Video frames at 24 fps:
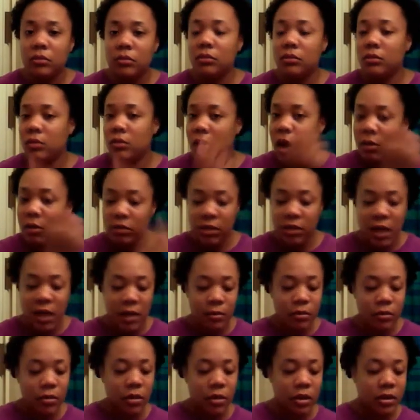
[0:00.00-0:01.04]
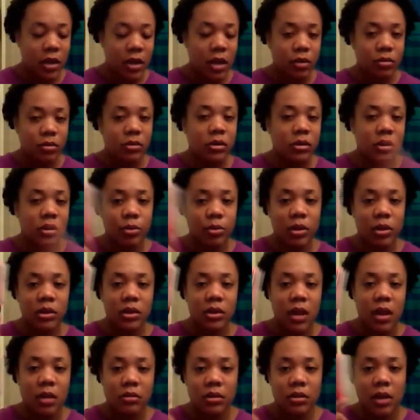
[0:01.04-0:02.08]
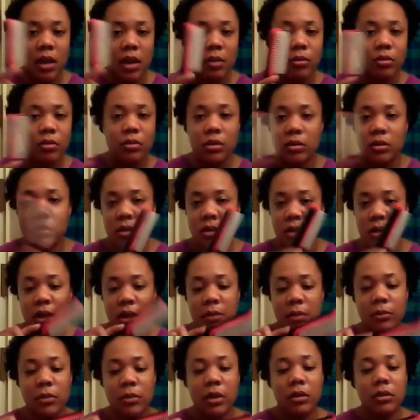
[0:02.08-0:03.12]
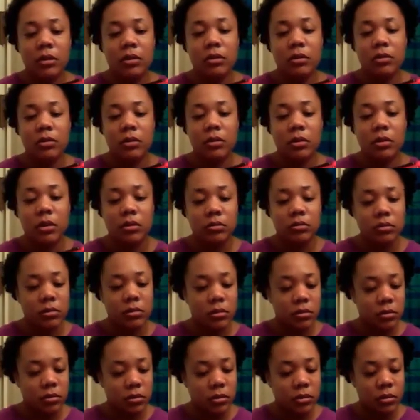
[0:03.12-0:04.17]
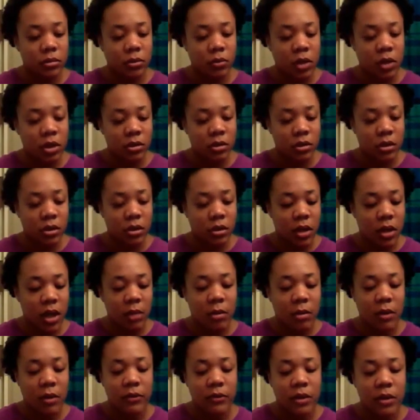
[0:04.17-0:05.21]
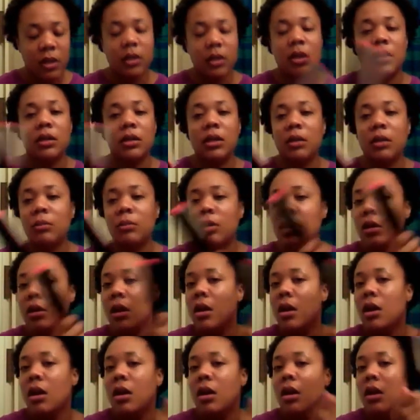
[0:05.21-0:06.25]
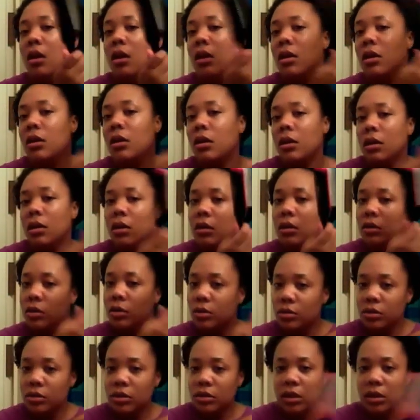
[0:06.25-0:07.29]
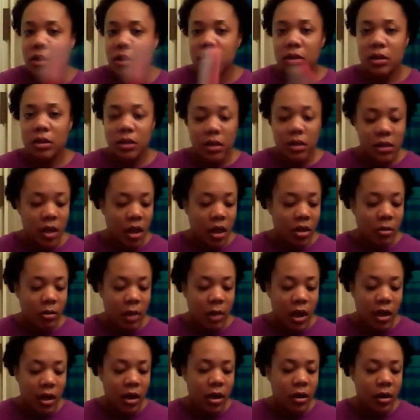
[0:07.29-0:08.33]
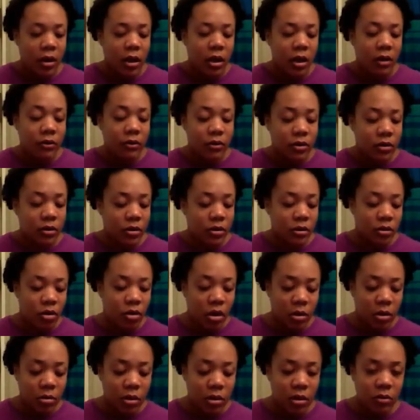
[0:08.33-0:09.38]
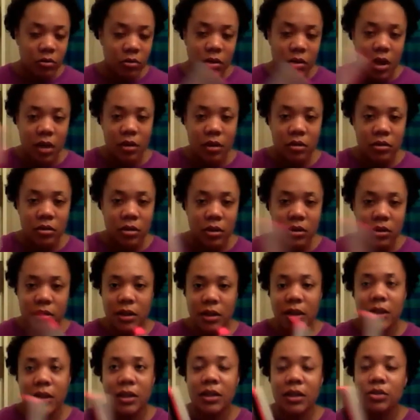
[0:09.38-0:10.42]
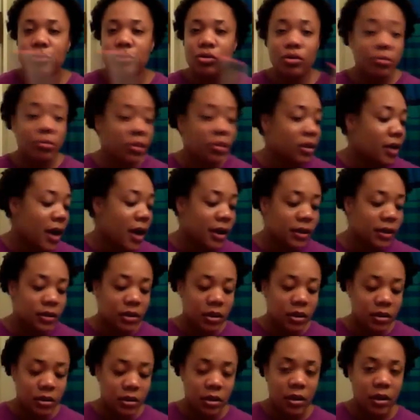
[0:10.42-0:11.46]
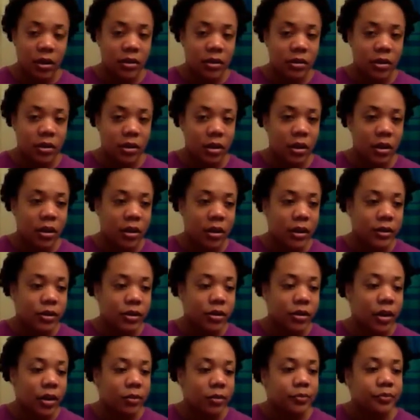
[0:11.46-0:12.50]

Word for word: I was able to because I used this brush, I was able to the Denman or the words that came off yeah demon. use this to detangle my hair. It normally when I use this it gets through but not as easily as it did yesterday